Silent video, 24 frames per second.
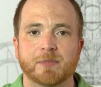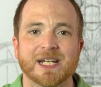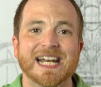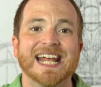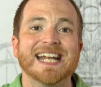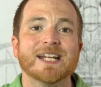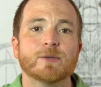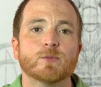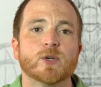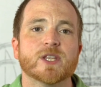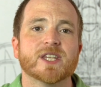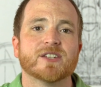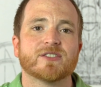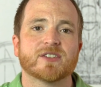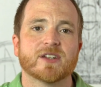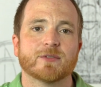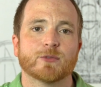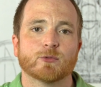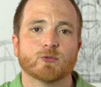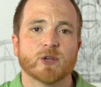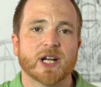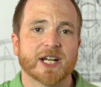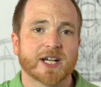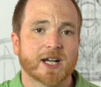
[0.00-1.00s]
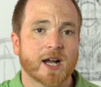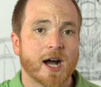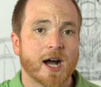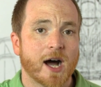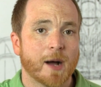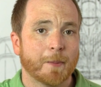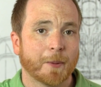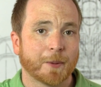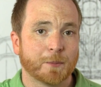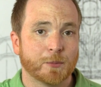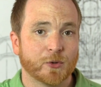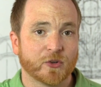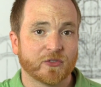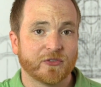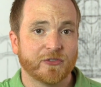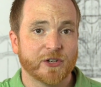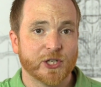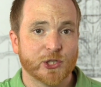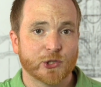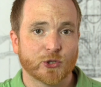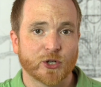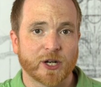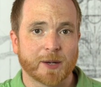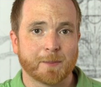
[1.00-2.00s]
But anyone that's ever read a comic book
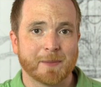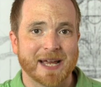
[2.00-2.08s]
featuring